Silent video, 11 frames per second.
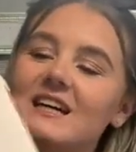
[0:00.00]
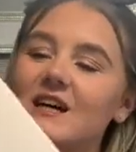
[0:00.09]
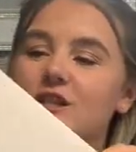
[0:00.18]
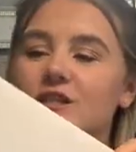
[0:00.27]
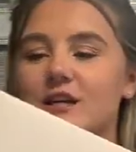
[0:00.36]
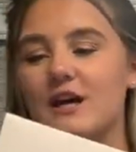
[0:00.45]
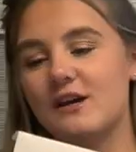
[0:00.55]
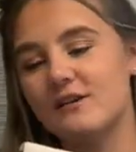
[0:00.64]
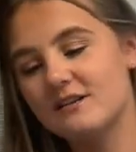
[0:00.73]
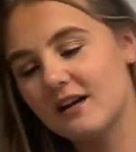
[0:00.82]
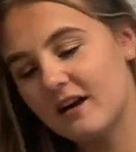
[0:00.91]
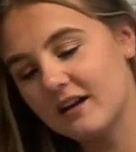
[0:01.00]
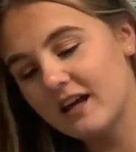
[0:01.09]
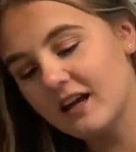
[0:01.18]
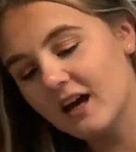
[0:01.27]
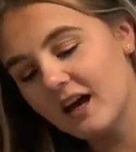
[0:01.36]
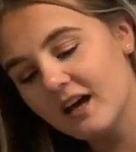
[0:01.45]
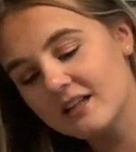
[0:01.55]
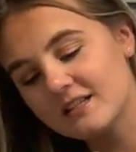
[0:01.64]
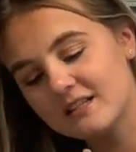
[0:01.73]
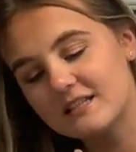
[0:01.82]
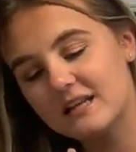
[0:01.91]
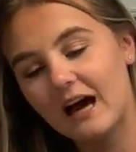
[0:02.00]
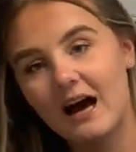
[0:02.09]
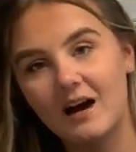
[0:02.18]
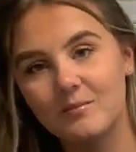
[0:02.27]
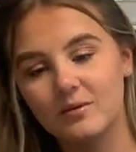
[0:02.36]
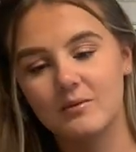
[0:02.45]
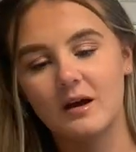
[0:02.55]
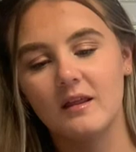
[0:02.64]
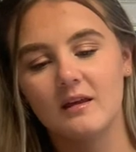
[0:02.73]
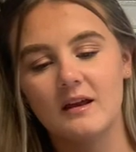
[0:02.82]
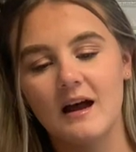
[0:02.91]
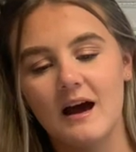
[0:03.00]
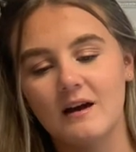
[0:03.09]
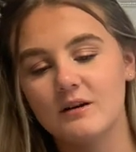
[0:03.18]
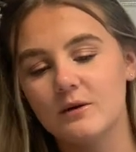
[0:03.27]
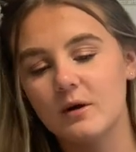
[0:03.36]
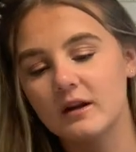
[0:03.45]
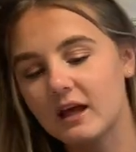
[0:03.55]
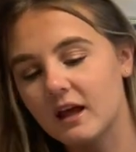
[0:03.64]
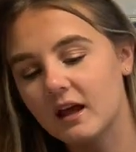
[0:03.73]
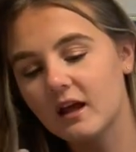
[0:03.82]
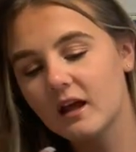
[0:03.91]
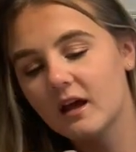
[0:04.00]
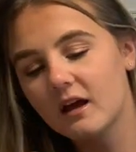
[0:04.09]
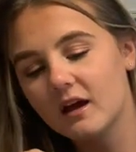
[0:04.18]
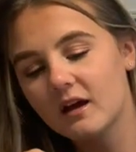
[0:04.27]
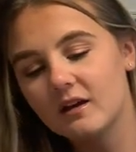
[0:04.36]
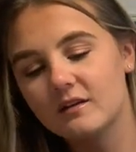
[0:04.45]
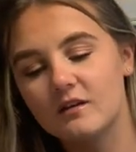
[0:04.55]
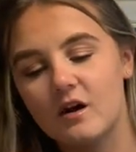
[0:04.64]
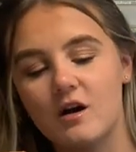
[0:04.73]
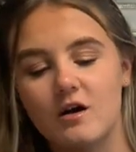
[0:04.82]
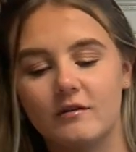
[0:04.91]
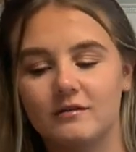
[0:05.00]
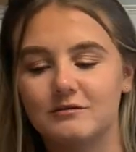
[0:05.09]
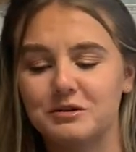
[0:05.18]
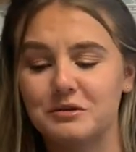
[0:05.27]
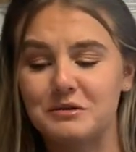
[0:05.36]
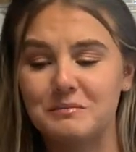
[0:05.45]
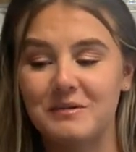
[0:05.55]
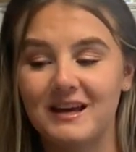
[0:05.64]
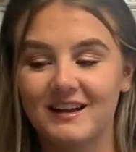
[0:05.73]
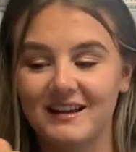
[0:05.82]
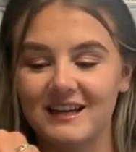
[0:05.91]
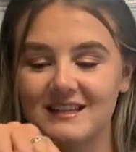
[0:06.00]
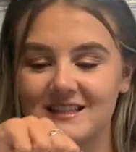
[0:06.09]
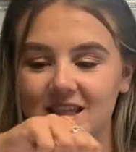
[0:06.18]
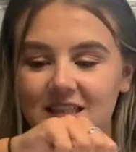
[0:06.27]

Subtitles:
So down here there's a tab with an arrow on it, so I'm just going to peel this.